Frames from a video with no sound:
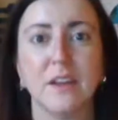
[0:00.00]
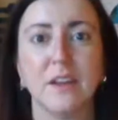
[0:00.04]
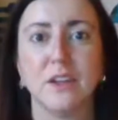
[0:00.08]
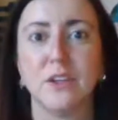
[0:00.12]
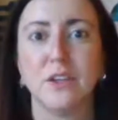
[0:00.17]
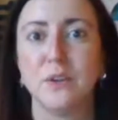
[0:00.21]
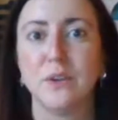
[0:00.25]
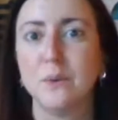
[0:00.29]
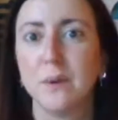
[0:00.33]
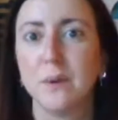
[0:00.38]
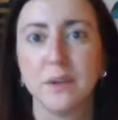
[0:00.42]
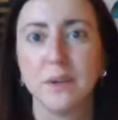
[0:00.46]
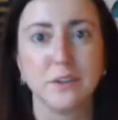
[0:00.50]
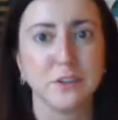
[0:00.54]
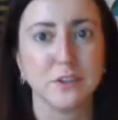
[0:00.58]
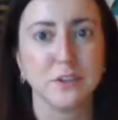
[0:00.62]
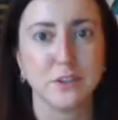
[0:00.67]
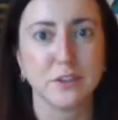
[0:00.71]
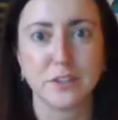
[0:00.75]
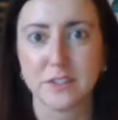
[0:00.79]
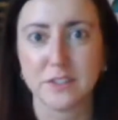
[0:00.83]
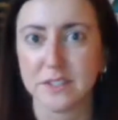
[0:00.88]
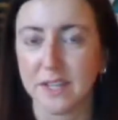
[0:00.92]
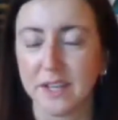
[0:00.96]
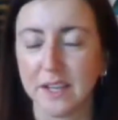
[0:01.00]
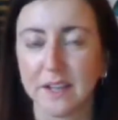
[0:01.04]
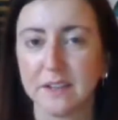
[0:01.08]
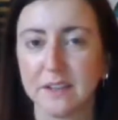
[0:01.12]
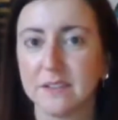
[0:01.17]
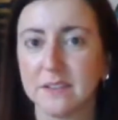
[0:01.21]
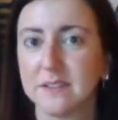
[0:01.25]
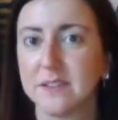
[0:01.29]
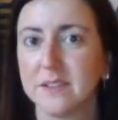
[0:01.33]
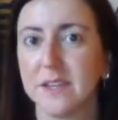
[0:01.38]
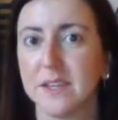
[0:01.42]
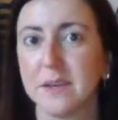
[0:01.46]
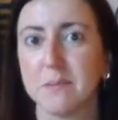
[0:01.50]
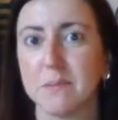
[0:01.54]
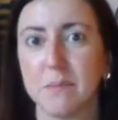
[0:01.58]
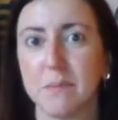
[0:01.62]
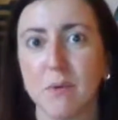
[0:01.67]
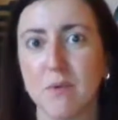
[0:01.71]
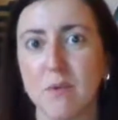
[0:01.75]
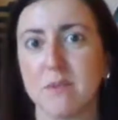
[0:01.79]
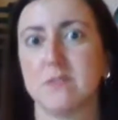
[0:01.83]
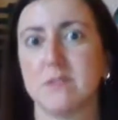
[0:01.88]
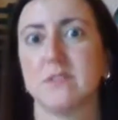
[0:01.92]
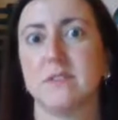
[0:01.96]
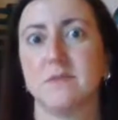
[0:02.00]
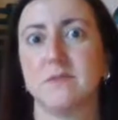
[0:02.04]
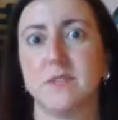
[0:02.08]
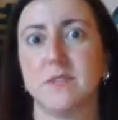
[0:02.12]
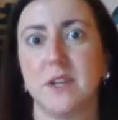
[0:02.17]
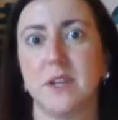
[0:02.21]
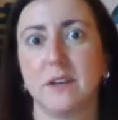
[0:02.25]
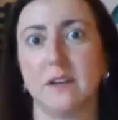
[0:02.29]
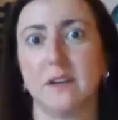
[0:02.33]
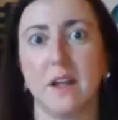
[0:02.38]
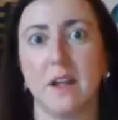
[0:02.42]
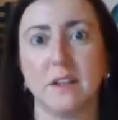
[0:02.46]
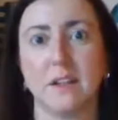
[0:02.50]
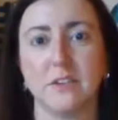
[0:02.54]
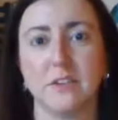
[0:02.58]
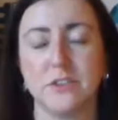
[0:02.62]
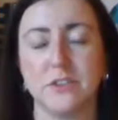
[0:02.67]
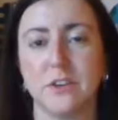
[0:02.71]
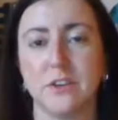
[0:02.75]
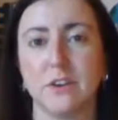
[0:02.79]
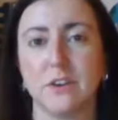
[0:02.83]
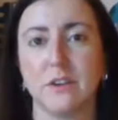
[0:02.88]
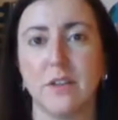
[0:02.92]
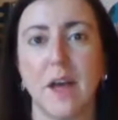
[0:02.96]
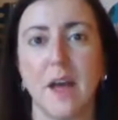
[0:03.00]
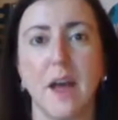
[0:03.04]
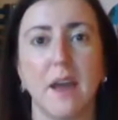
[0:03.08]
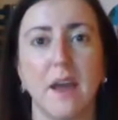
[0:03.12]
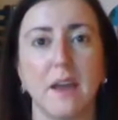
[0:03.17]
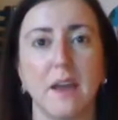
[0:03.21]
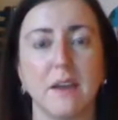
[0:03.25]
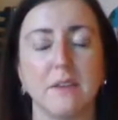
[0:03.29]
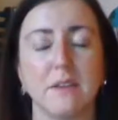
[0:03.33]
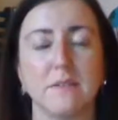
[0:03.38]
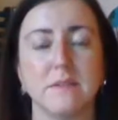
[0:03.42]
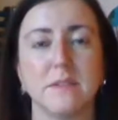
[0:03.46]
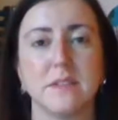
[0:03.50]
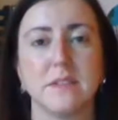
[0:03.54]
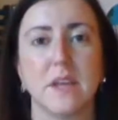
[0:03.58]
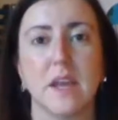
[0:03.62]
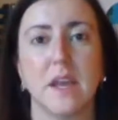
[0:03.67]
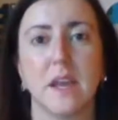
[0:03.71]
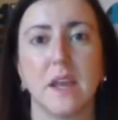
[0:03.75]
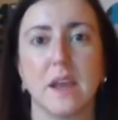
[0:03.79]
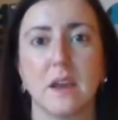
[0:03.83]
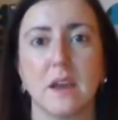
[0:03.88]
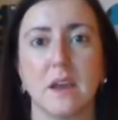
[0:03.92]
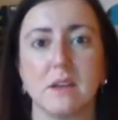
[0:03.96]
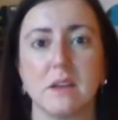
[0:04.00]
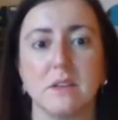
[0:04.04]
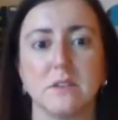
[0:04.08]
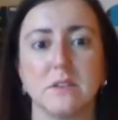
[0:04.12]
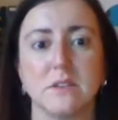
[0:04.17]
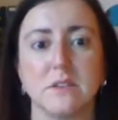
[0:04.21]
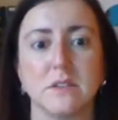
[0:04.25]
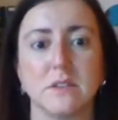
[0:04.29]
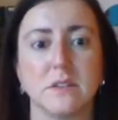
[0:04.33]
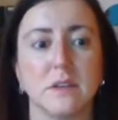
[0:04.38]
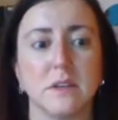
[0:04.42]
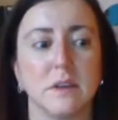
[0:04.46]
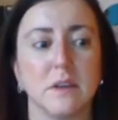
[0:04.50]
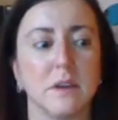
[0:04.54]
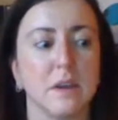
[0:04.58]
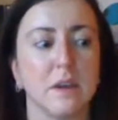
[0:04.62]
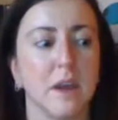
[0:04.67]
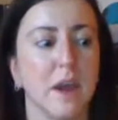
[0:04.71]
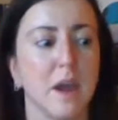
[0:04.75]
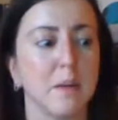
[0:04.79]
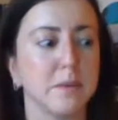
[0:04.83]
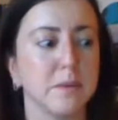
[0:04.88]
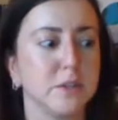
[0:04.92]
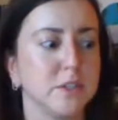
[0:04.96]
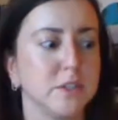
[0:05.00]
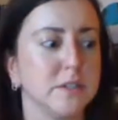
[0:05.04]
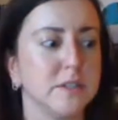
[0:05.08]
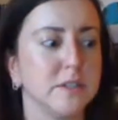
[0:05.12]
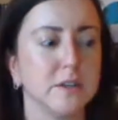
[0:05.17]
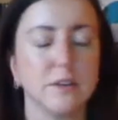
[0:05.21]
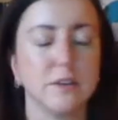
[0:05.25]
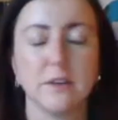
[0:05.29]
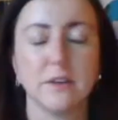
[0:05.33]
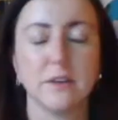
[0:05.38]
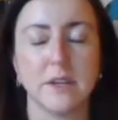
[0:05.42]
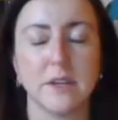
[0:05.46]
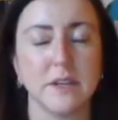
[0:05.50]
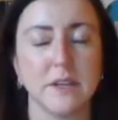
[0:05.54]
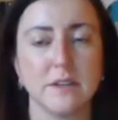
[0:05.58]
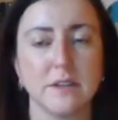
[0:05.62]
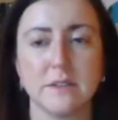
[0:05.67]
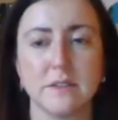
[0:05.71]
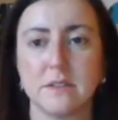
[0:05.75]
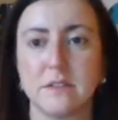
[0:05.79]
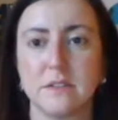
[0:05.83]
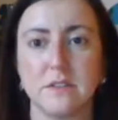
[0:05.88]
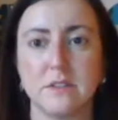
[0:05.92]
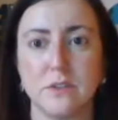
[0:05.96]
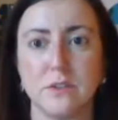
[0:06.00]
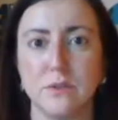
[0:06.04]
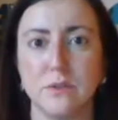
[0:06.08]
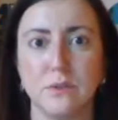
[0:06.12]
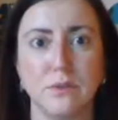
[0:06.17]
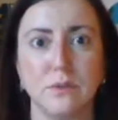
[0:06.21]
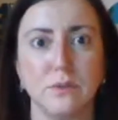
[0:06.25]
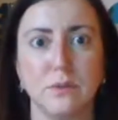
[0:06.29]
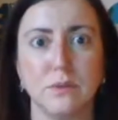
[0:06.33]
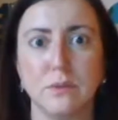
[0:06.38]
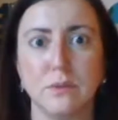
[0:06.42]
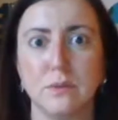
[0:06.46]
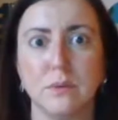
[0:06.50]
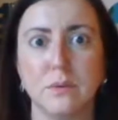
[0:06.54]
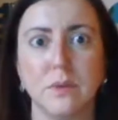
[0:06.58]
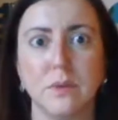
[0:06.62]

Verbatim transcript: You understand the importance of technology in our lives and how much easier it is to